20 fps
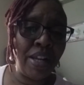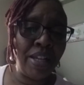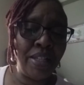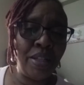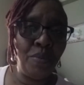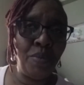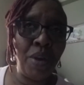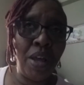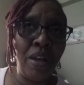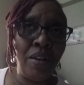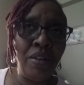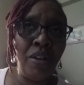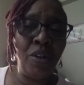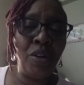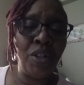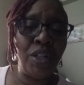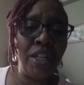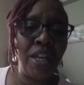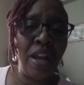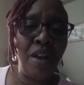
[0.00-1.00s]
I said,
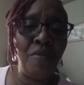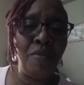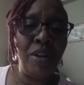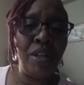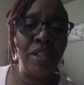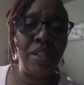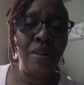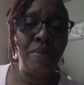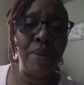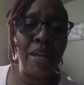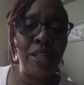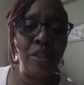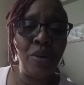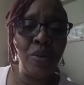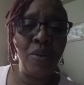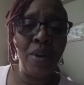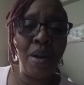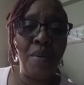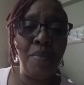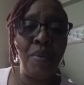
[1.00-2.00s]
well, she can't reach them. I
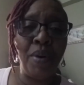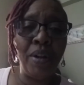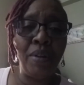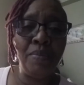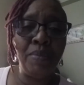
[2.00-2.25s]
told her I'd bring